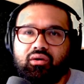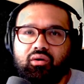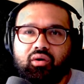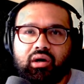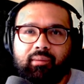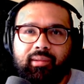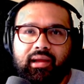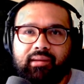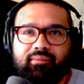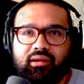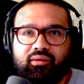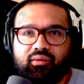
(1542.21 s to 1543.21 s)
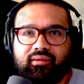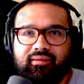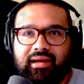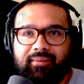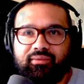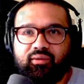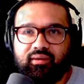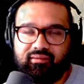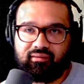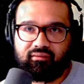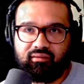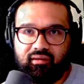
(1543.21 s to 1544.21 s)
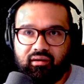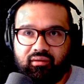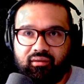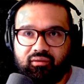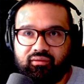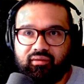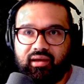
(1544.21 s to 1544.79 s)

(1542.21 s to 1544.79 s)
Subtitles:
or apply bloodwood sap to existing arrows,